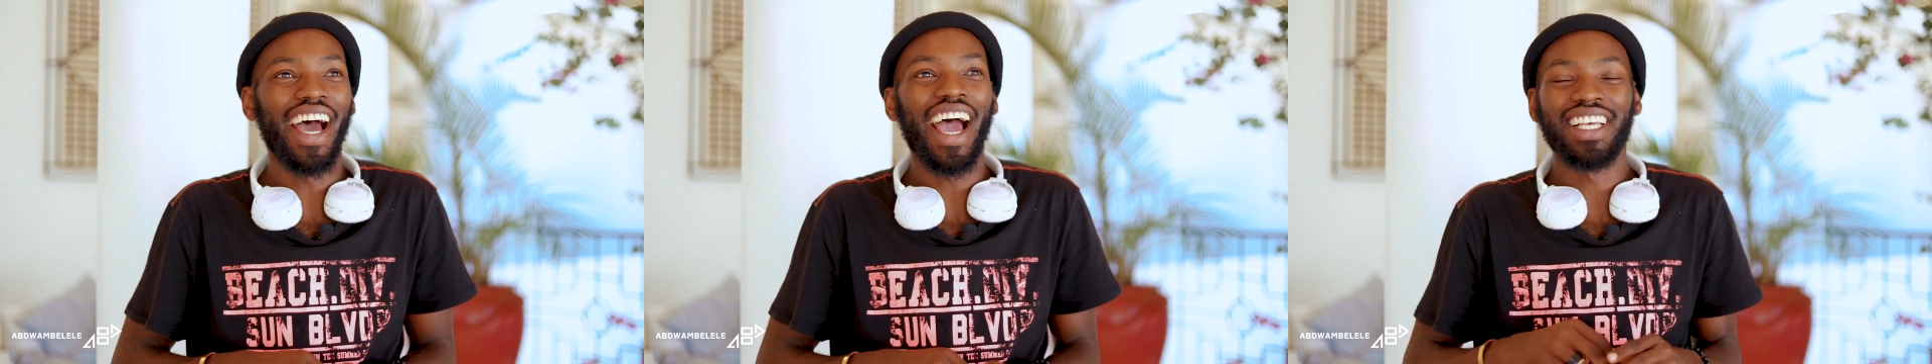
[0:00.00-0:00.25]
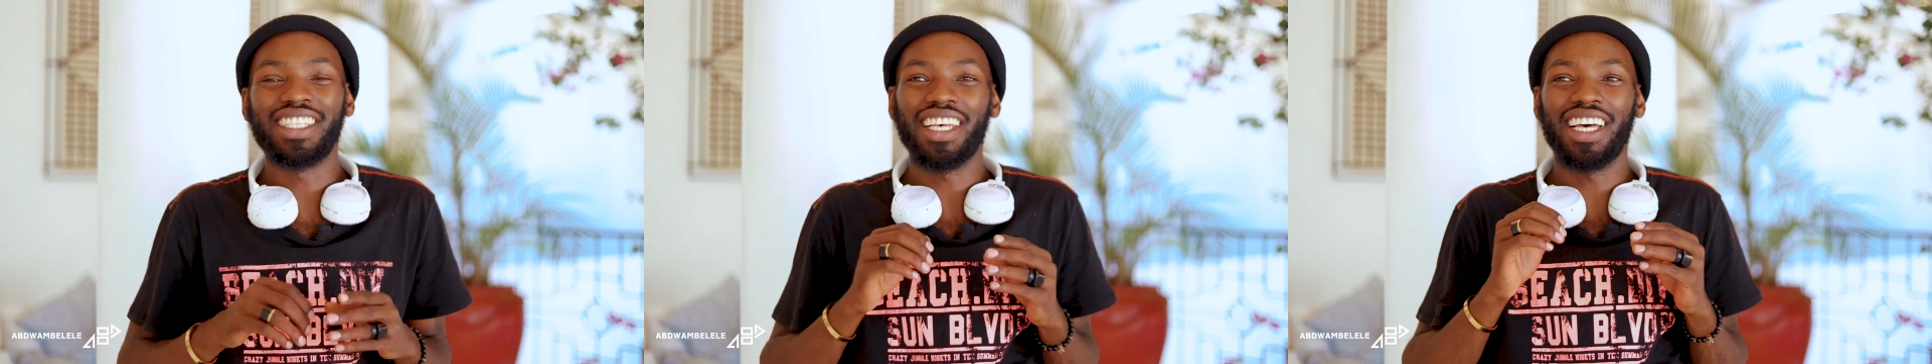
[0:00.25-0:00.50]
yeah,
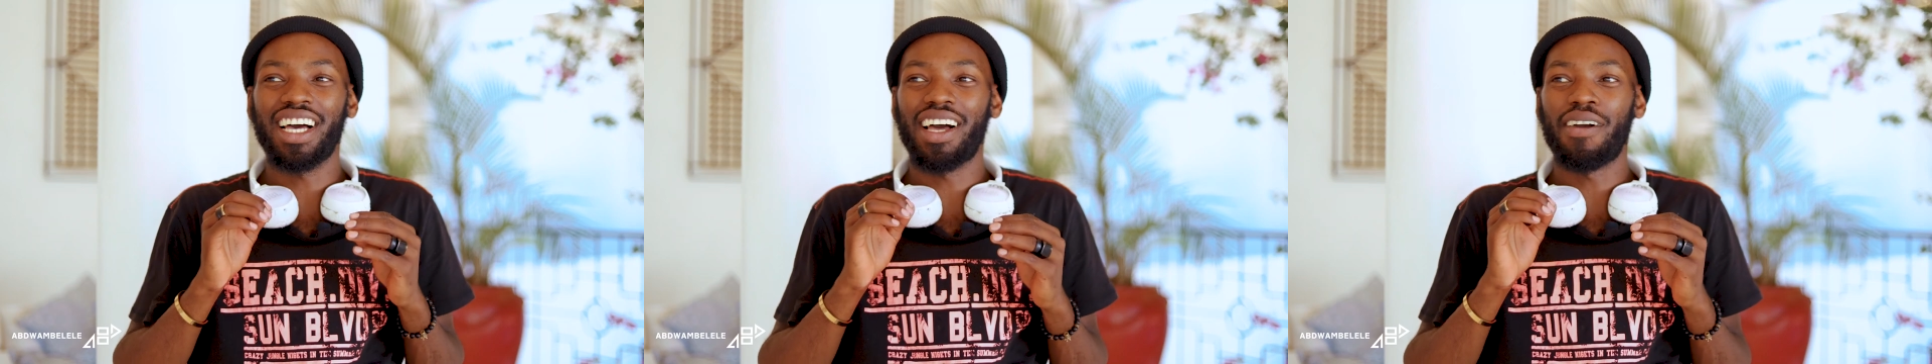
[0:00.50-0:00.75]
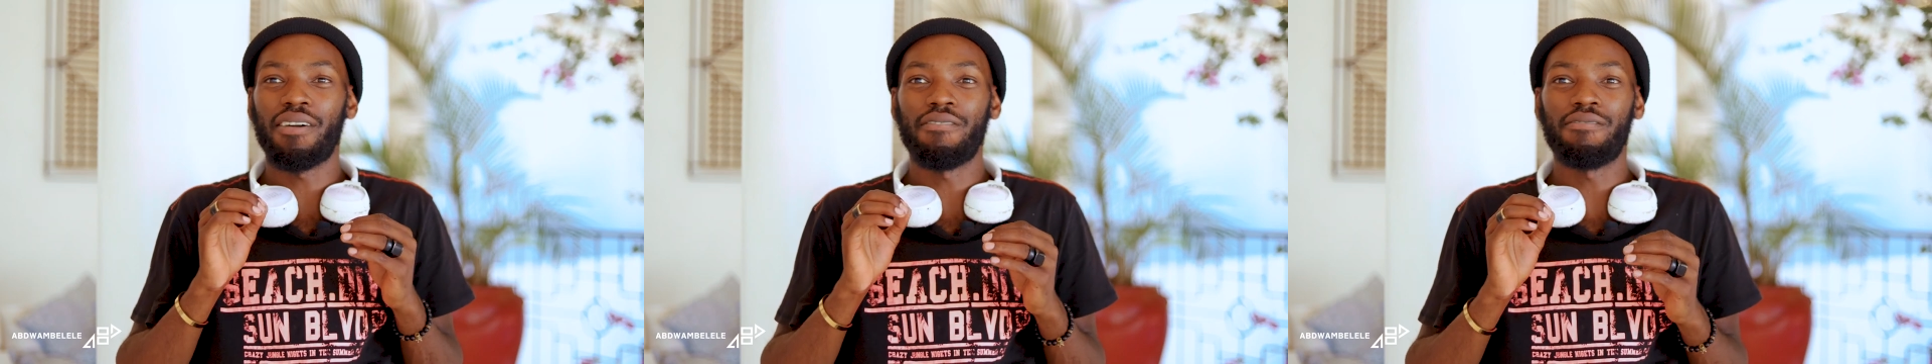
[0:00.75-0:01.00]
it's
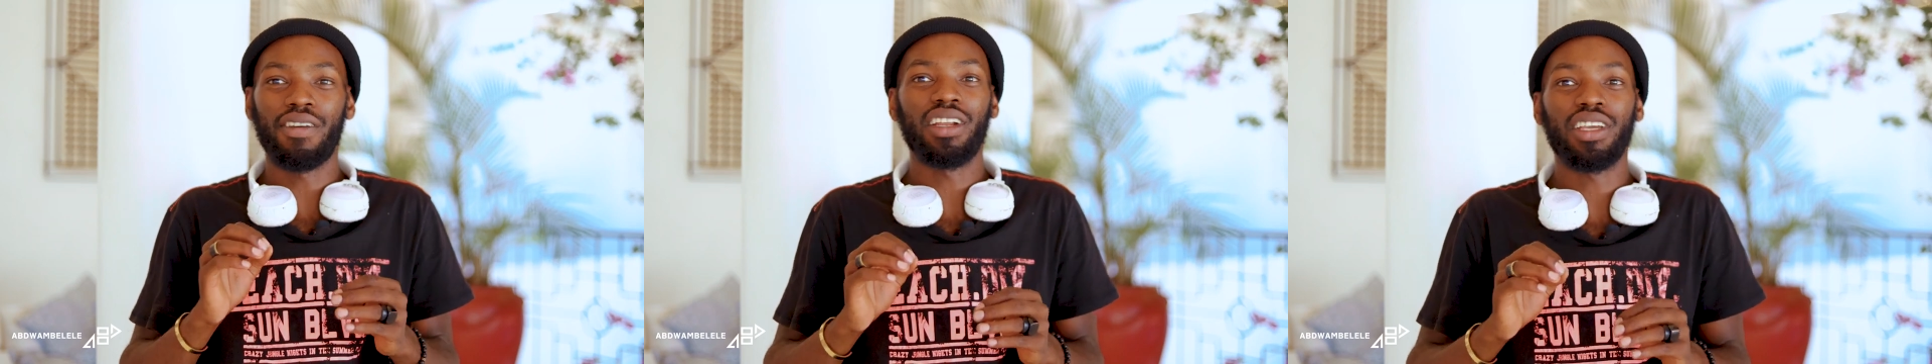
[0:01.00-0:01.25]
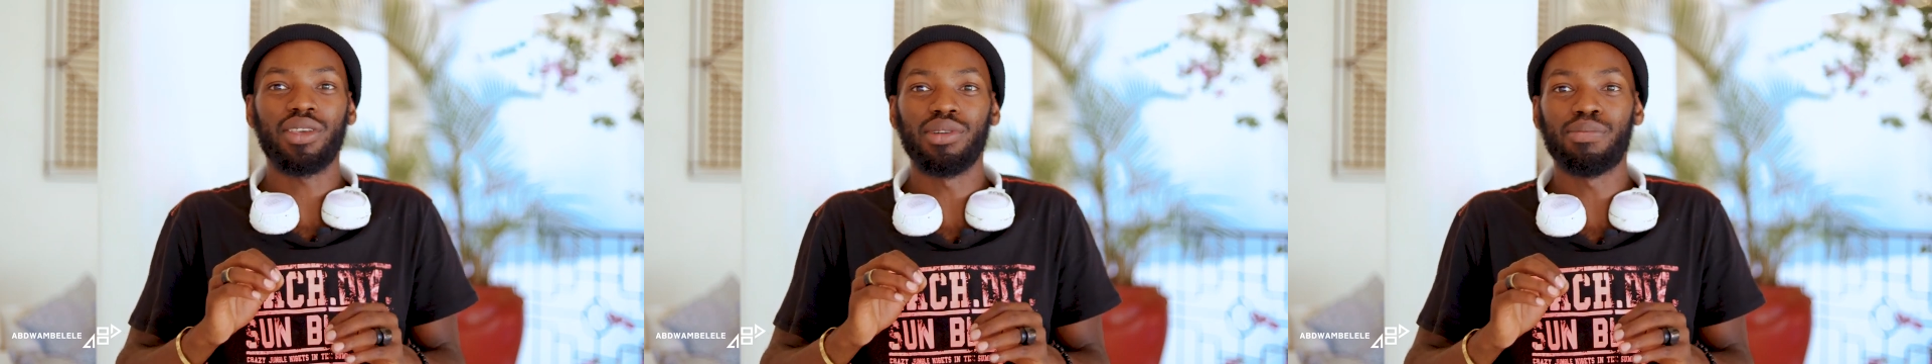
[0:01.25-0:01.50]
a
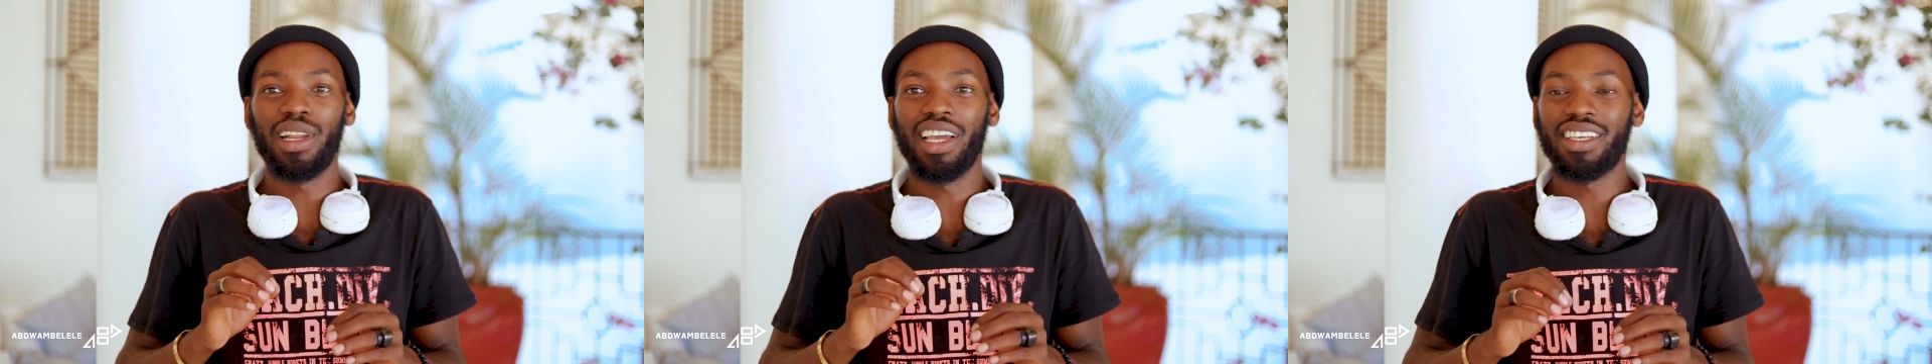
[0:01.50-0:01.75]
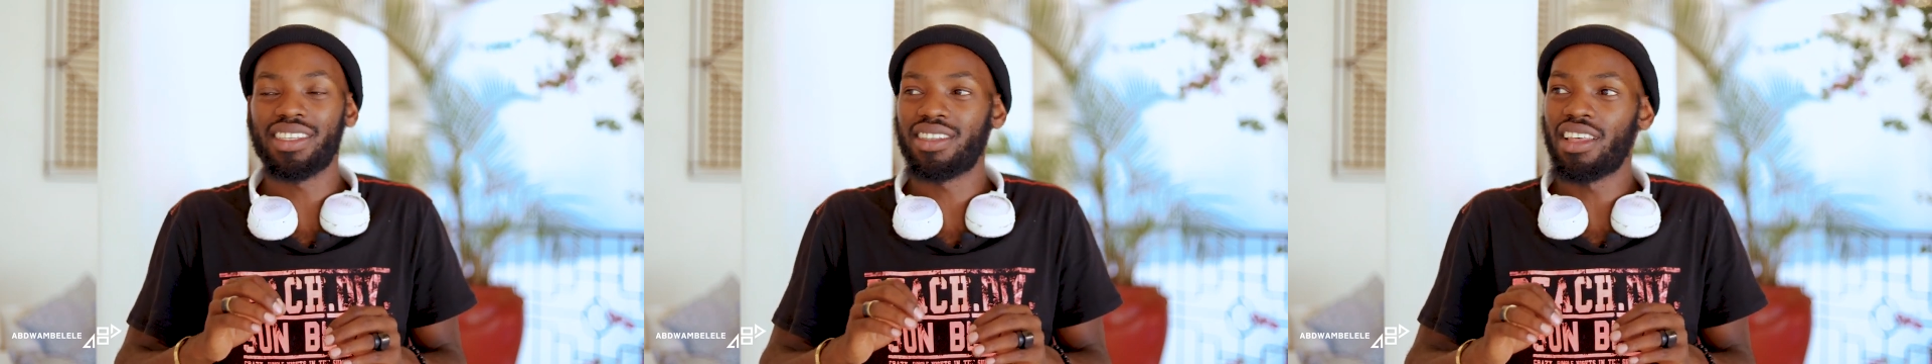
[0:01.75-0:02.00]
very cute
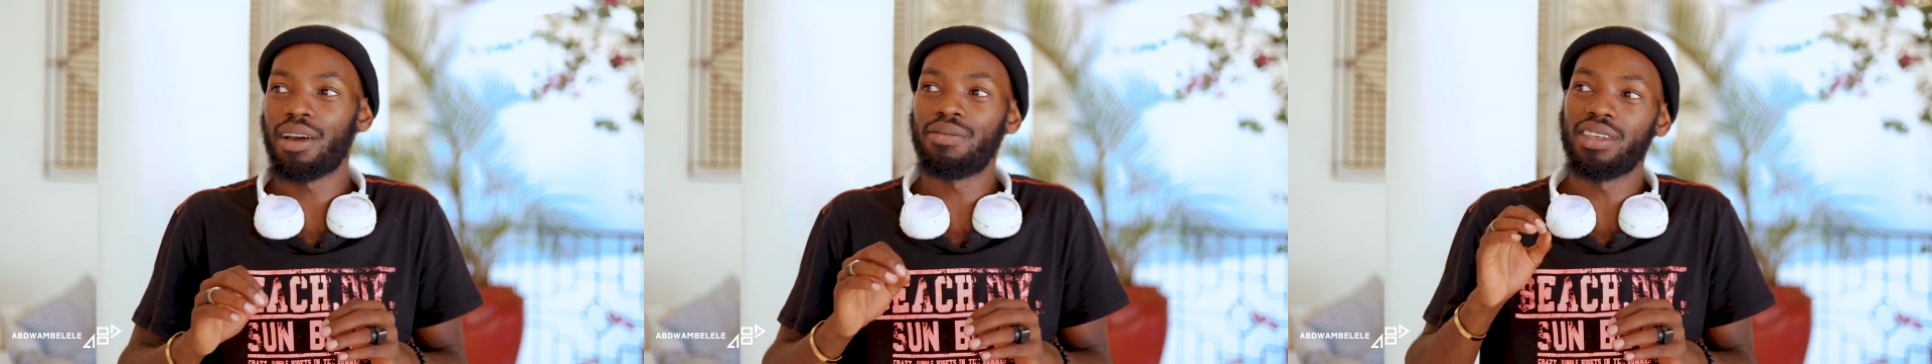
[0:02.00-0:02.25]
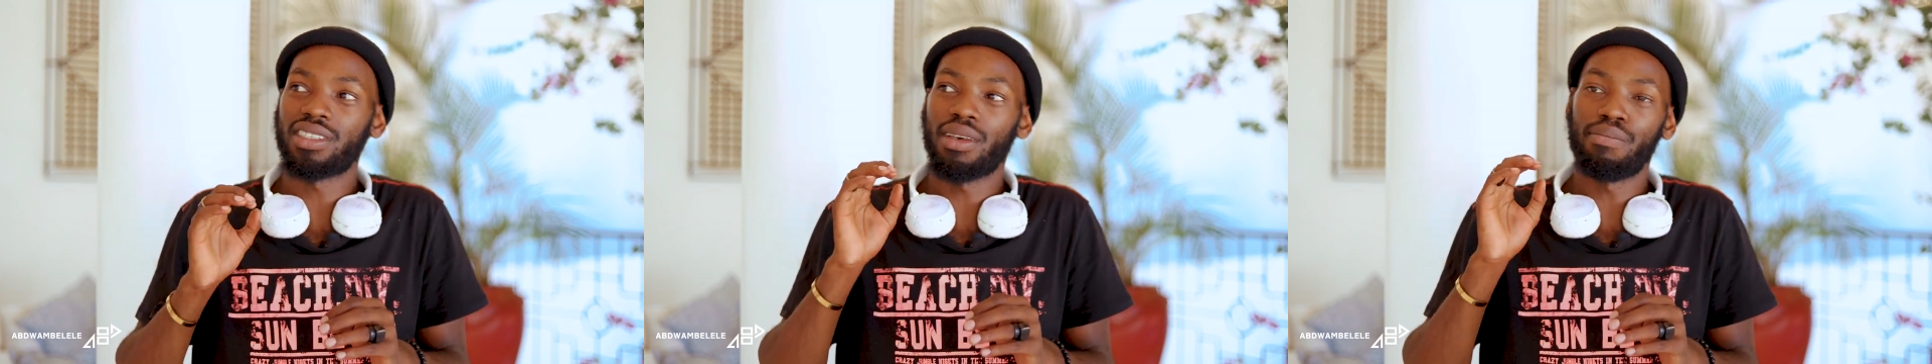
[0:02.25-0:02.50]
place. They have this